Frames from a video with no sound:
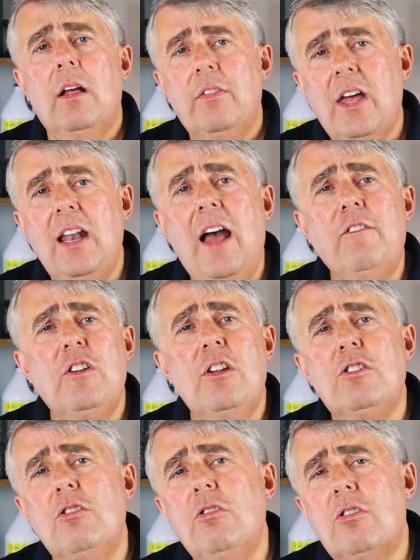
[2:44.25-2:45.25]
Then after you
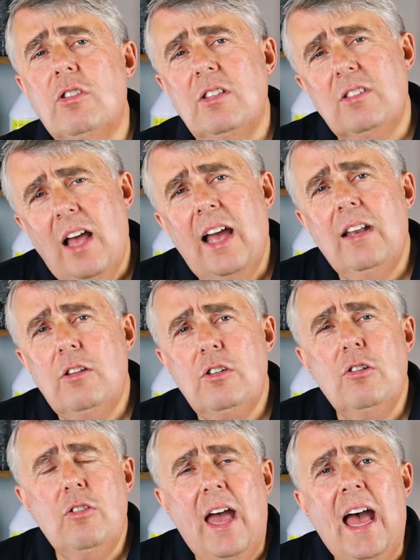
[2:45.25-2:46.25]
decide to
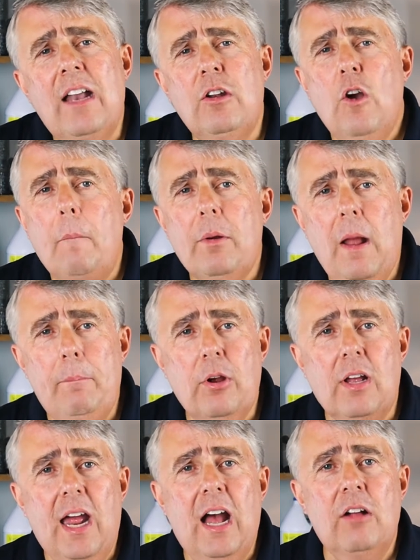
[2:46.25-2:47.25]
do that and you open up your
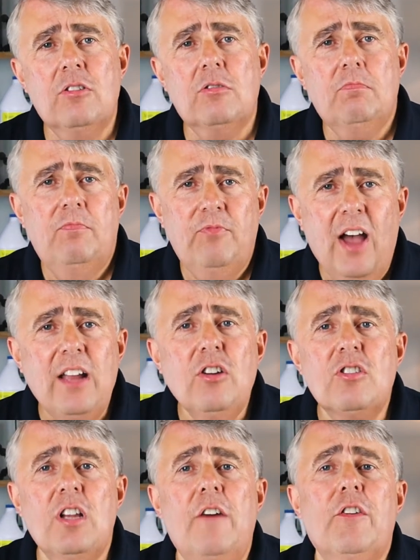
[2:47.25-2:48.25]
accounts, find
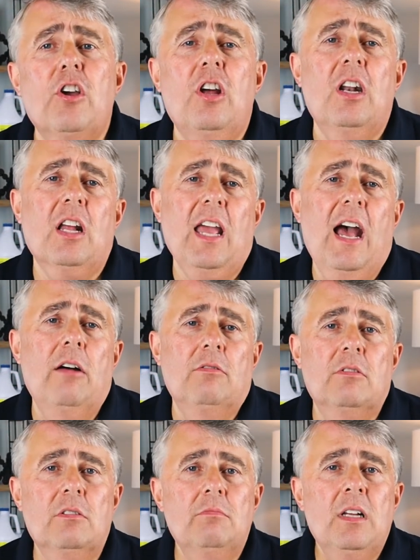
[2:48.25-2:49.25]
yourself a good
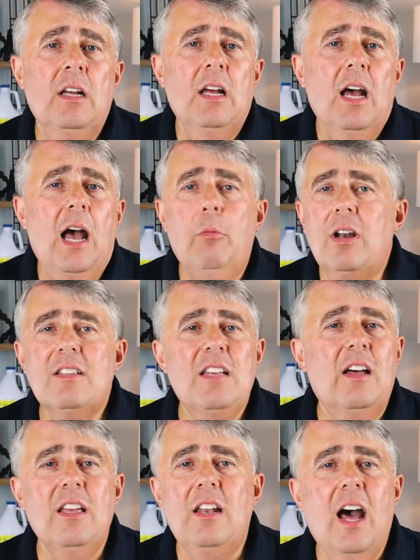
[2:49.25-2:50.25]
accountant. I want to
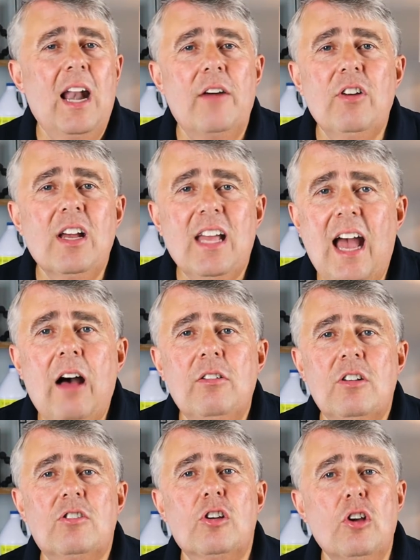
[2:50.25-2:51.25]
tell you, not every accountant
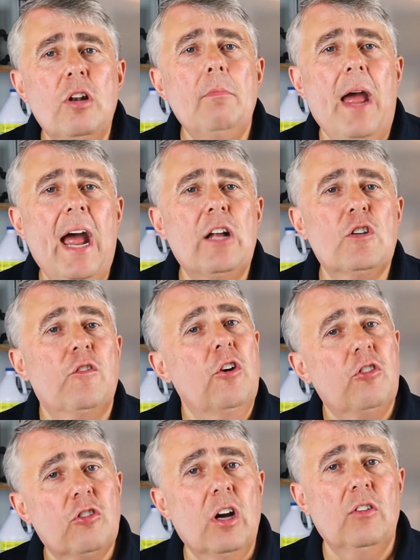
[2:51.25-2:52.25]
is a good match for a
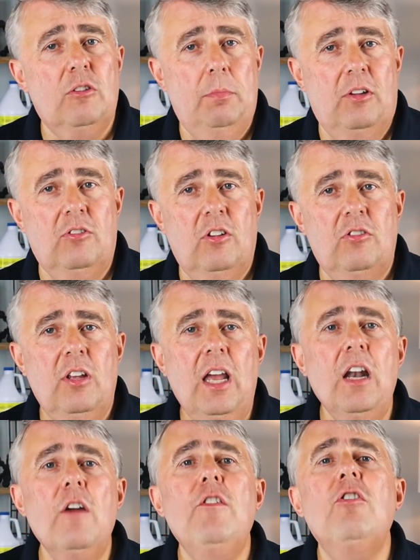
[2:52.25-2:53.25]
service business.
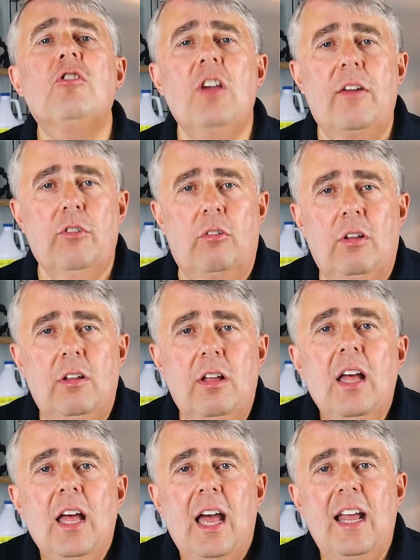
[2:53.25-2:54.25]
Interview several
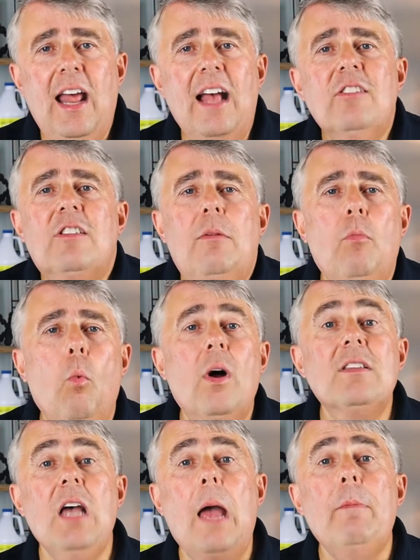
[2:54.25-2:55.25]
and ask them
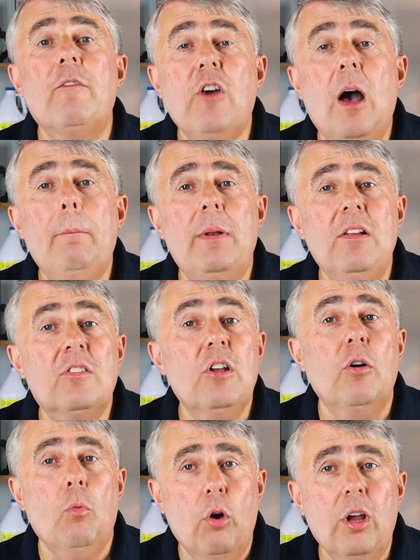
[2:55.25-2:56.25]
what type of companies
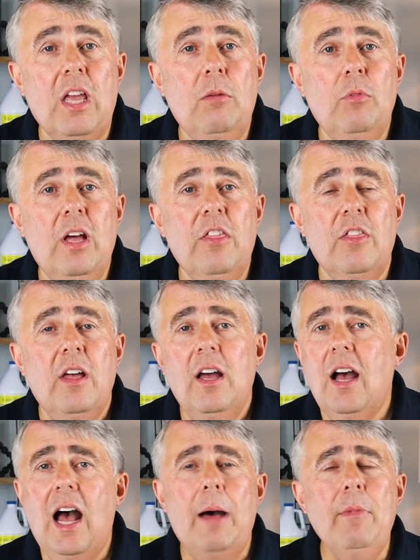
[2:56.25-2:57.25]
they're working with.
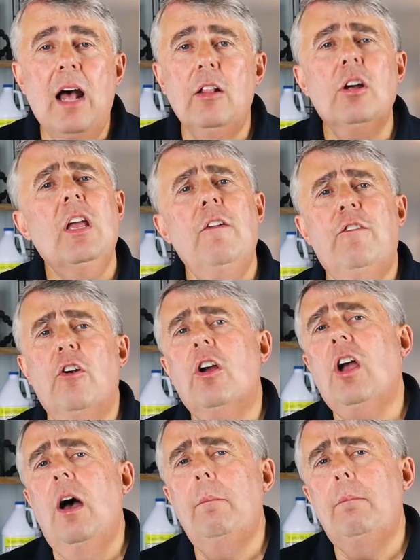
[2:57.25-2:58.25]
I'm not looking for a
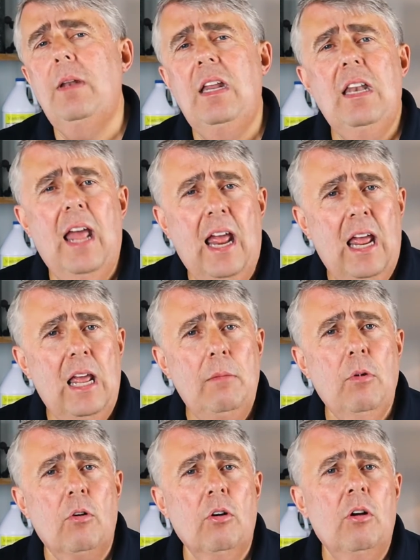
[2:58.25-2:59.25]
company
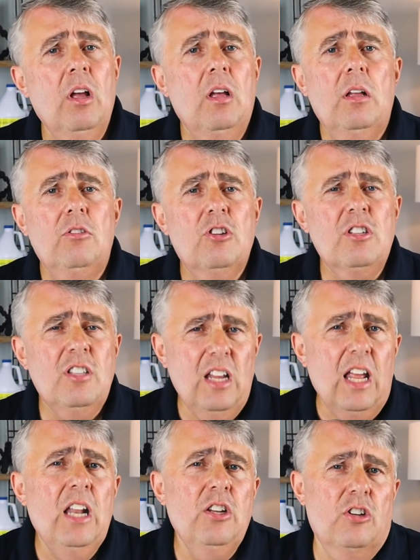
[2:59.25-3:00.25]
name or just
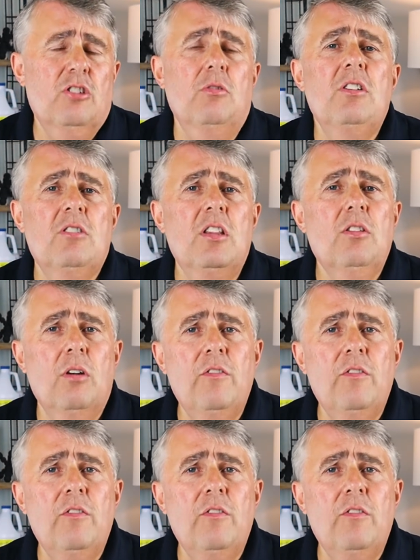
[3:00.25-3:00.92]
the industries that they're